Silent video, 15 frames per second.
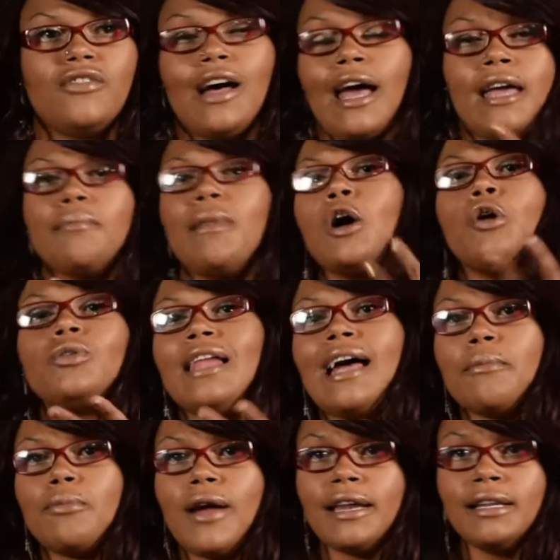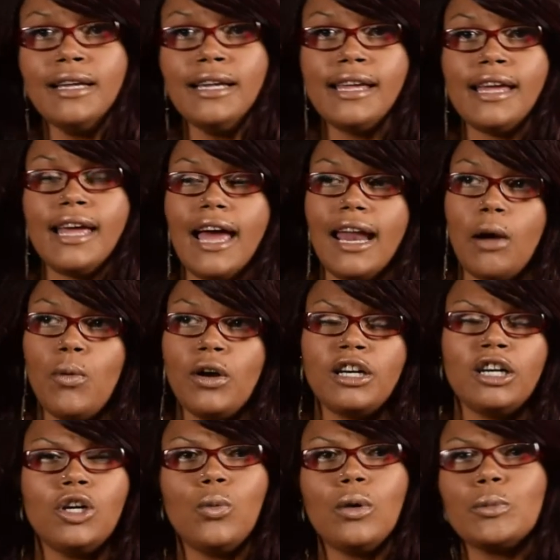I am my own lab rat, and I wanted to
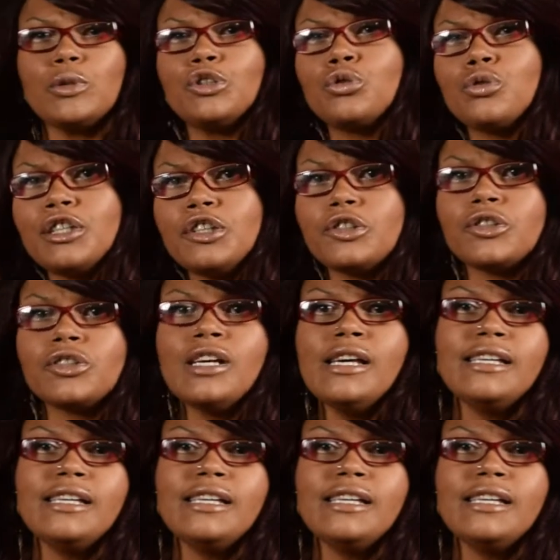know what were triggers,